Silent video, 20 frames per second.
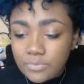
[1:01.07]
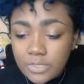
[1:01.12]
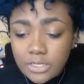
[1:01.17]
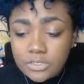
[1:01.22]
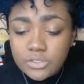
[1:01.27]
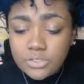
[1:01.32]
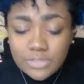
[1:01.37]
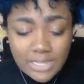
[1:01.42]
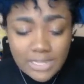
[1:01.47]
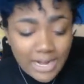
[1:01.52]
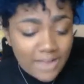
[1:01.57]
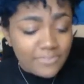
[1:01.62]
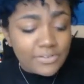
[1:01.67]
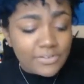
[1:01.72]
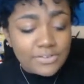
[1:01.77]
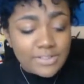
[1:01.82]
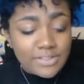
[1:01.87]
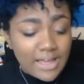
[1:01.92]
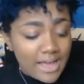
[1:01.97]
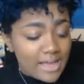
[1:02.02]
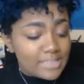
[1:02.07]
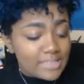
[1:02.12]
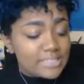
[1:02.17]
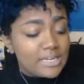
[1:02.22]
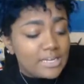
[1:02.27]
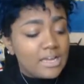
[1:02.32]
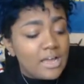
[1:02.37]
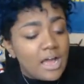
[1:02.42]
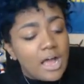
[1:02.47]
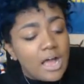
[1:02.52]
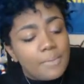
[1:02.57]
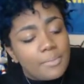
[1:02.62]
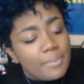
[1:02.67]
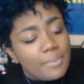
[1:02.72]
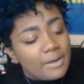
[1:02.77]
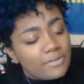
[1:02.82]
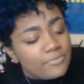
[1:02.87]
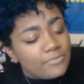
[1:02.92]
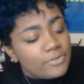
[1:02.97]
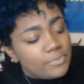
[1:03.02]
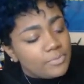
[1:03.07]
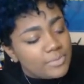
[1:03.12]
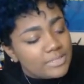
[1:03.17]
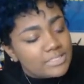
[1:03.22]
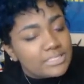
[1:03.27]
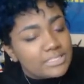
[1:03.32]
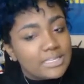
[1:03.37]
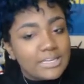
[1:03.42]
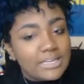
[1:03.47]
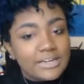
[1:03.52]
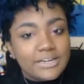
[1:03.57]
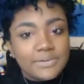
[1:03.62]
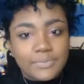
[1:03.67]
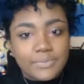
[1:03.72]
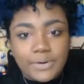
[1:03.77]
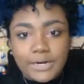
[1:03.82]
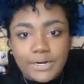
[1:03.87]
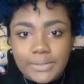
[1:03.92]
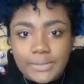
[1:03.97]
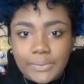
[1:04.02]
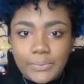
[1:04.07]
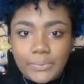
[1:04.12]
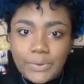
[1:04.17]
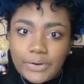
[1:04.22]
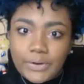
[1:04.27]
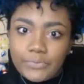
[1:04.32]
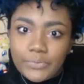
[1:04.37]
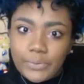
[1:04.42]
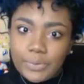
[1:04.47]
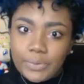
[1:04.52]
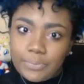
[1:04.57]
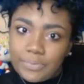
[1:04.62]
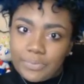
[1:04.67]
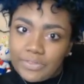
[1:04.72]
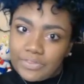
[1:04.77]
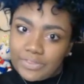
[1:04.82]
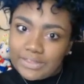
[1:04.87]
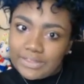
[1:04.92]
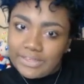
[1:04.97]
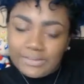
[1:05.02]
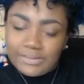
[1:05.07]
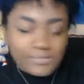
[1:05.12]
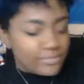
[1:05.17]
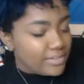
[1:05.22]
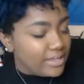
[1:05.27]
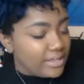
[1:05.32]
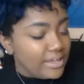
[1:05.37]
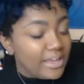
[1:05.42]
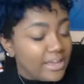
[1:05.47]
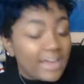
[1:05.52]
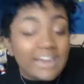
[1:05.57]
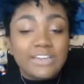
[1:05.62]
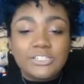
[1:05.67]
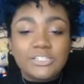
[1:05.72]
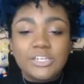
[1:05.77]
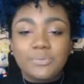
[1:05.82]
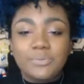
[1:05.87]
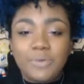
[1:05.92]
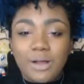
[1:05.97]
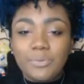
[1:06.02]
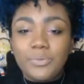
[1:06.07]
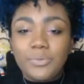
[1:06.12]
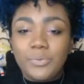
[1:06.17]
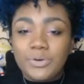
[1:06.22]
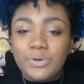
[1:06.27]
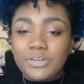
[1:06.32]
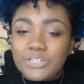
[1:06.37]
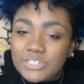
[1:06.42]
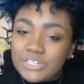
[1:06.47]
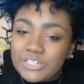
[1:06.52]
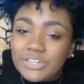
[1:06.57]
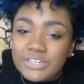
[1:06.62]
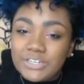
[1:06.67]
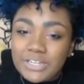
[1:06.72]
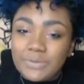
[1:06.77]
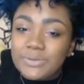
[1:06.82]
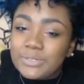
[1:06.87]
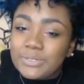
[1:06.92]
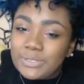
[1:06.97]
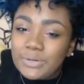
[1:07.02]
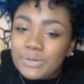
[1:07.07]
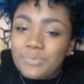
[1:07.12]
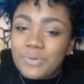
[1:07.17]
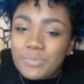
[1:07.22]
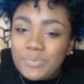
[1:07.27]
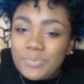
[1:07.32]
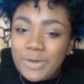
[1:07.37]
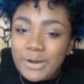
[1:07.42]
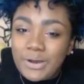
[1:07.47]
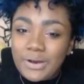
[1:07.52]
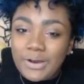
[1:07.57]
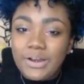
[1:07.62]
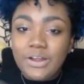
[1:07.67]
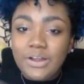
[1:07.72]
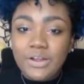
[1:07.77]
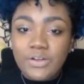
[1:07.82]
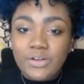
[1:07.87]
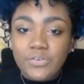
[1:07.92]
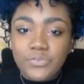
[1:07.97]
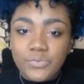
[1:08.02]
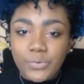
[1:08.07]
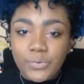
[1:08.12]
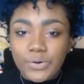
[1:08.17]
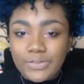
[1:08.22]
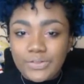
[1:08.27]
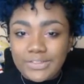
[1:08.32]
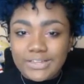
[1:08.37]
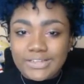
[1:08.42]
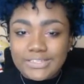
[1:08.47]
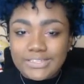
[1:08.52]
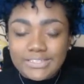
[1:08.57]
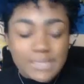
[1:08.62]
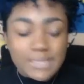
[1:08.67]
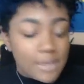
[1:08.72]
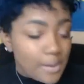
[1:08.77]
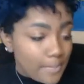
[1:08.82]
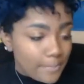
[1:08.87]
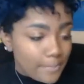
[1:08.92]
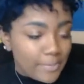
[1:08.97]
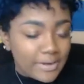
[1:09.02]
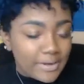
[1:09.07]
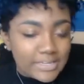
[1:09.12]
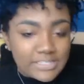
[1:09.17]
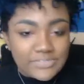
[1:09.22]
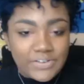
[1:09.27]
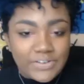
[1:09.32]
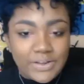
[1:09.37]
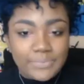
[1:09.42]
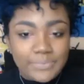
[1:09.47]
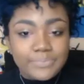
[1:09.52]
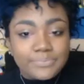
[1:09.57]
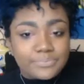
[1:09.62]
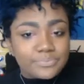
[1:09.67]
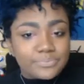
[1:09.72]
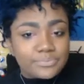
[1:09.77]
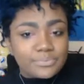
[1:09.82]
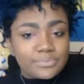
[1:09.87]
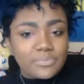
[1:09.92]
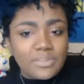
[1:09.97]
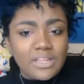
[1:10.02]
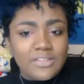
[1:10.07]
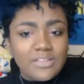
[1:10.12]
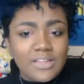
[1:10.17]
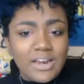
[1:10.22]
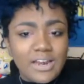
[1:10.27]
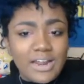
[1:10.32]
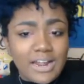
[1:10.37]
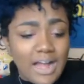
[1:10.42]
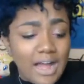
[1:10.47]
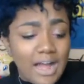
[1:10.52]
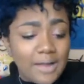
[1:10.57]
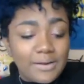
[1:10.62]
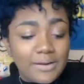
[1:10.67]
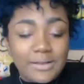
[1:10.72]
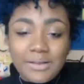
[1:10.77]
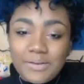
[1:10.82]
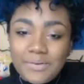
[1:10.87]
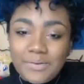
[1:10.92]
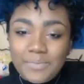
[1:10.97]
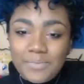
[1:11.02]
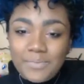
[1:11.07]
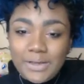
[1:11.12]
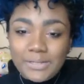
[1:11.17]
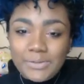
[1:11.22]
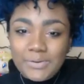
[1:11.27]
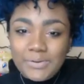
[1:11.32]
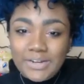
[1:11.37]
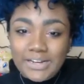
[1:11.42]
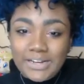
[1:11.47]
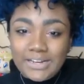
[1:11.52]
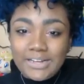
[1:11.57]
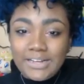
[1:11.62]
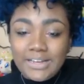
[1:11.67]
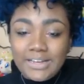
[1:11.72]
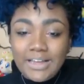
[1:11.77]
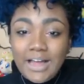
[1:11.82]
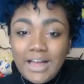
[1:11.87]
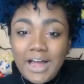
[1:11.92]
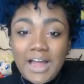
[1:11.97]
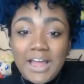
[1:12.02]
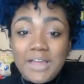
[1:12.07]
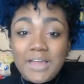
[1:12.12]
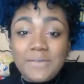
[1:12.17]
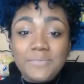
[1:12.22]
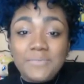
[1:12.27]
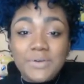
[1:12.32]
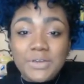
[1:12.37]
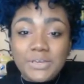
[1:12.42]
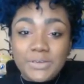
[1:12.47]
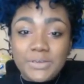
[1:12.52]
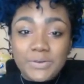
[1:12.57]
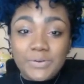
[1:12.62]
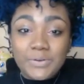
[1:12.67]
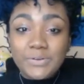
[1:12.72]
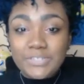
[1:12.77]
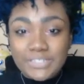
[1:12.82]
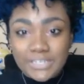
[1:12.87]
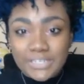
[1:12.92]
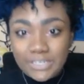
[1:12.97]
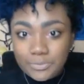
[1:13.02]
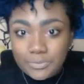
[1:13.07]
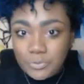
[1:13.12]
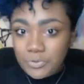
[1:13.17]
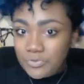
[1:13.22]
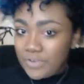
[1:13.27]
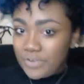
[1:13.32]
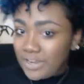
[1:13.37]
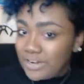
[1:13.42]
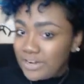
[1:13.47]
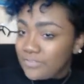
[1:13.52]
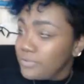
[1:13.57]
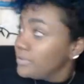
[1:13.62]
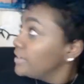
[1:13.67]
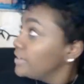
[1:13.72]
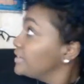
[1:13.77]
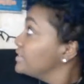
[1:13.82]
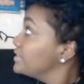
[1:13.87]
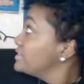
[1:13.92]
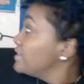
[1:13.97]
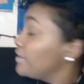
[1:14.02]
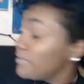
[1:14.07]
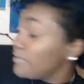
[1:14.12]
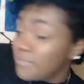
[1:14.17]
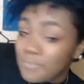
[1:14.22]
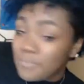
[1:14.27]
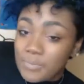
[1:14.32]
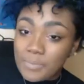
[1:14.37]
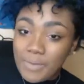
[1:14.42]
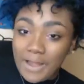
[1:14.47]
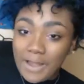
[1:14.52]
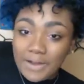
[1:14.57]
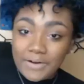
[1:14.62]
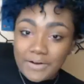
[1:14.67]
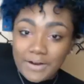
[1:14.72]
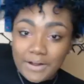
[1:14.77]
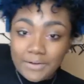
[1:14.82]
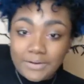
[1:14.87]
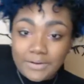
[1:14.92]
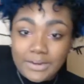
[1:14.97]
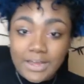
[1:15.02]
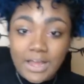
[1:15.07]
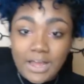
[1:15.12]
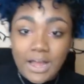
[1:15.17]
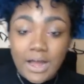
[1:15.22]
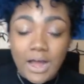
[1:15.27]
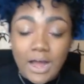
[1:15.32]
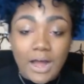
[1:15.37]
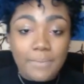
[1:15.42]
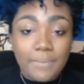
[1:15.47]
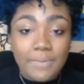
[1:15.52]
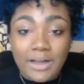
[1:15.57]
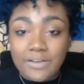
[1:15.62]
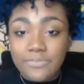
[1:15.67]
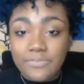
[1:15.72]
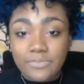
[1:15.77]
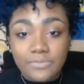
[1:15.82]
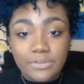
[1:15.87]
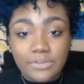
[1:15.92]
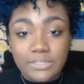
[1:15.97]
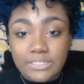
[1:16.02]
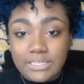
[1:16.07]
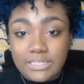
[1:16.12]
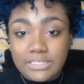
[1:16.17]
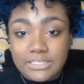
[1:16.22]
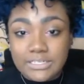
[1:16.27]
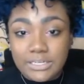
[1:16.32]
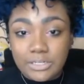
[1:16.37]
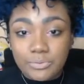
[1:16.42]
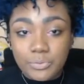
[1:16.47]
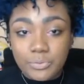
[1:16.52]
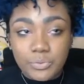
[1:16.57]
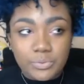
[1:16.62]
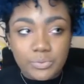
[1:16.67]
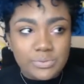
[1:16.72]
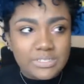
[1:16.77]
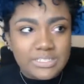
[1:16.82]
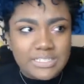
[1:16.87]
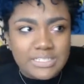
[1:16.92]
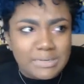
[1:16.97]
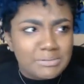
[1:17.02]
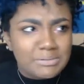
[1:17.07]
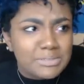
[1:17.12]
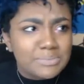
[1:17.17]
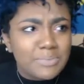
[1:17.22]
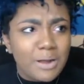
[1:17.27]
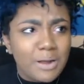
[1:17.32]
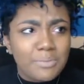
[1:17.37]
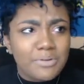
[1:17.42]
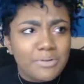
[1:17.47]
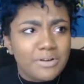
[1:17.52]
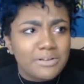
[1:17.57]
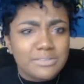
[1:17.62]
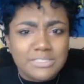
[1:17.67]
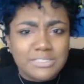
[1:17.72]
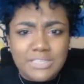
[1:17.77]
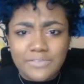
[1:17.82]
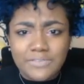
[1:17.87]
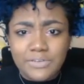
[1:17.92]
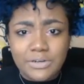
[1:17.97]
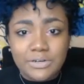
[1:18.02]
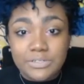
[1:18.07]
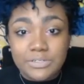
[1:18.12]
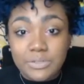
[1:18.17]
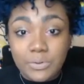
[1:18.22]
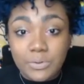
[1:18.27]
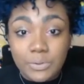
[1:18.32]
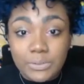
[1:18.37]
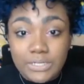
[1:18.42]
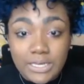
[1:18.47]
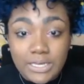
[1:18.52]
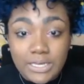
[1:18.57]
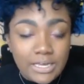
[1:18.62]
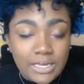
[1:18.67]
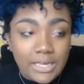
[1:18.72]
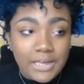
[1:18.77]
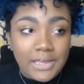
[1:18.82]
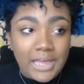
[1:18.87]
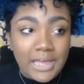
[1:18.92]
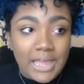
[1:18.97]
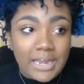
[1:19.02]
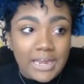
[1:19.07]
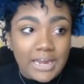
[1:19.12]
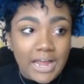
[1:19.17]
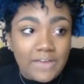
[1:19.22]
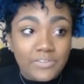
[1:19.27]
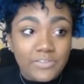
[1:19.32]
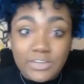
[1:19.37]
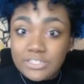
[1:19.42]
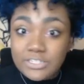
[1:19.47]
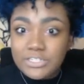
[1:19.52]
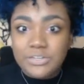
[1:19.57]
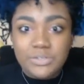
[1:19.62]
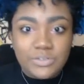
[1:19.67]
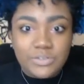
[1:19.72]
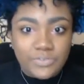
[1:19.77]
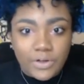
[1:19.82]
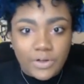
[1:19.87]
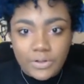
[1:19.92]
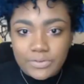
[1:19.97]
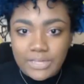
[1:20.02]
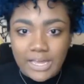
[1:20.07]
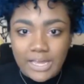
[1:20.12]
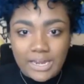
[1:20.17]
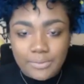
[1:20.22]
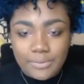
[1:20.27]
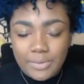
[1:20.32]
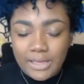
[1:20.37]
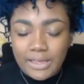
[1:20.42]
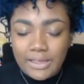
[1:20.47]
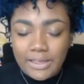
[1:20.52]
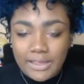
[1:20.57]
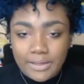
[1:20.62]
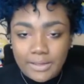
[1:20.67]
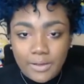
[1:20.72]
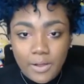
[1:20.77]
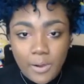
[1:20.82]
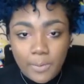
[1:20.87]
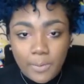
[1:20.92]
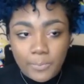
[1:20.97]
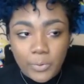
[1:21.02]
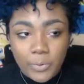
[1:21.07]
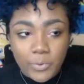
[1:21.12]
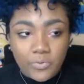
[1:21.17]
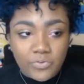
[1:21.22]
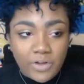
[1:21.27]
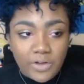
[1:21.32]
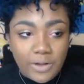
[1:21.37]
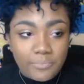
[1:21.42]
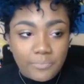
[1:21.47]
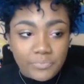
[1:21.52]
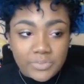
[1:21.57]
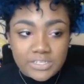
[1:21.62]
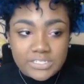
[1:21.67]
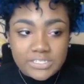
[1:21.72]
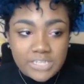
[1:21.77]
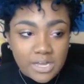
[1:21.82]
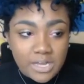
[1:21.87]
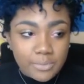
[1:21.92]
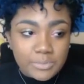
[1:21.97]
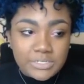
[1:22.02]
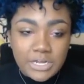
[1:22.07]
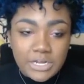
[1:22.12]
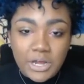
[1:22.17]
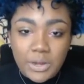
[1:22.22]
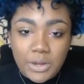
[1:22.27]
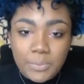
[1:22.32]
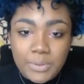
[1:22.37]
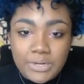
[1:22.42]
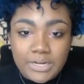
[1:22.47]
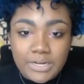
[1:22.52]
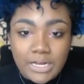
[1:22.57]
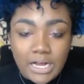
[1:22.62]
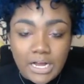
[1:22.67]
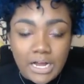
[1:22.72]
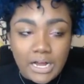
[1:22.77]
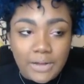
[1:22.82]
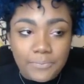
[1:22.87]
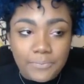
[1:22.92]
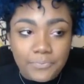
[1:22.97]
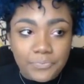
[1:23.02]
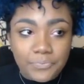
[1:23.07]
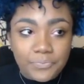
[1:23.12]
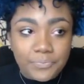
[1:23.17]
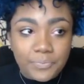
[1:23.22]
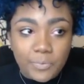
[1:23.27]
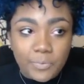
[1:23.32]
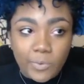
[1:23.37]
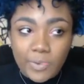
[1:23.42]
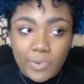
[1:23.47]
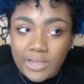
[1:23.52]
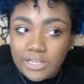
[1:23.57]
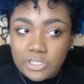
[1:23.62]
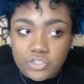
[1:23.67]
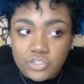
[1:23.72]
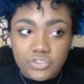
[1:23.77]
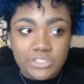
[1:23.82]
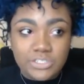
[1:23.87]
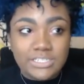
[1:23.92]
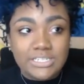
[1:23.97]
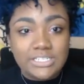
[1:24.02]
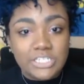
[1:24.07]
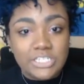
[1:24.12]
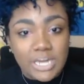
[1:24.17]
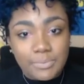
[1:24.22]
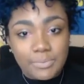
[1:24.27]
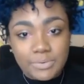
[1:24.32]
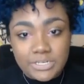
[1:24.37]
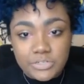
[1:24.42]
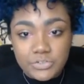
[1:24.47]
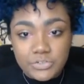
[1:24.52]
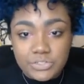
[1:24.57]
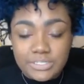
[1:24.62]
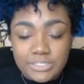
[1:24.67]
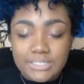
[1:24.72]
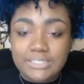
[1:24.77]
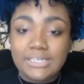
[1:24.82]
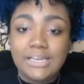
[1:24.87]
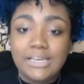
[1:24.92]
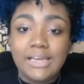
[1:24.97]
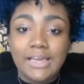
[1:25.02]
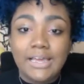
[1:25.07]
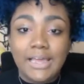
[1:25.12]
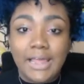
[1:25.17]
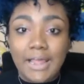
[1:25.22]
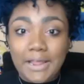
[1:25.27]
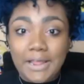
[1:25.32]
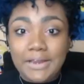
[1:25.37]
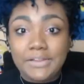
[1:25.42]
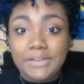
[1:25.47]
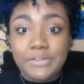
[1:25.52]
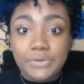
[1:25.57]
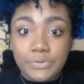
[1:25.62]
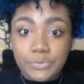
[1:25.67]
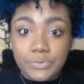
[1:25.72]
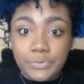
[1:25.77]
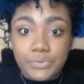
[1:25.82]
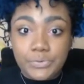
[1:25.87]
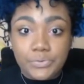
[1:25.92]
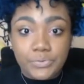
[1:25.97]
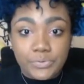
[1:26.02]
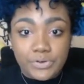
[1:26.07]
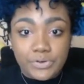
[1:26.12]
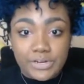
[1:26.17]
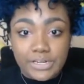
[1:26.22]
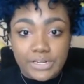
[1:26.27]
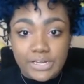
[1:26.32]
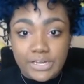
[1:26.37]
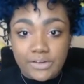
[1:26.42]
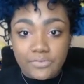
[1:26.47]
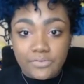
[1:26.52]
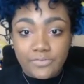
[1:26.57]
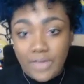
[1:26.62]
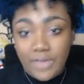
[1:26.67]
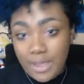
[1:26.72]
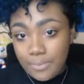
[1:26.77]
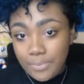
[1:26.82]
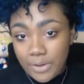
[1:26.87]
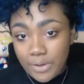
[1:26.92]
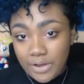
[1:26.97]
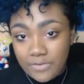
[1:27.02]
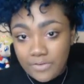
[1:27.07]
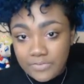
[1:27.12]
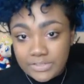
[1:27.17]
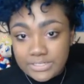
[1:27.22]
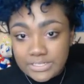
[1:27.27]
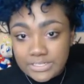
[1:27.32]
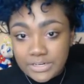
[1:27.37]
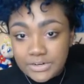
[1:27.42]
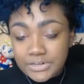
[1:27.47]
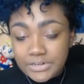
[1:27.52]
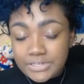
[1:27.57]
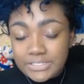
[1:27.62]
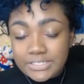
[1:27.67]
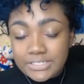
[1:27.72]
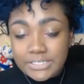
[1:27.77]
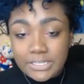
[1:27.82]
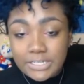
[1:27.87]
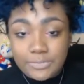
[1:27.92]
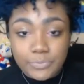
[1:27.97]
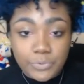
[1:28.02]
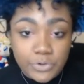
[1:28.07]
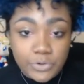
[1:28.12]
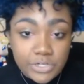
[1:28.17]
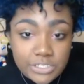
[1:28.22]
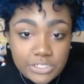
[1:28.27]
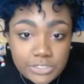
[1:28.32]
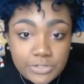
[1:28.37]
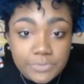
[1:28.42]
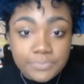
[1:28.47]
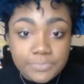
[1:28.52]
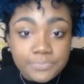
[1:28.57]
So then after that, about a few months later, we're gonna roll the sleeve, and I should have probably worn a shirt that was a little bit better for this, but it's fun. And then I got my Luna. I am a huge Sailor Moon fan, if you couldn't tell from the background. I've looked at Sailor Moon since I was probably around 7 years old, and I've continued to follow the anime, both sub, dub, English release, Japanese release, and the new revamp of the series, Sailor Moon Crystal.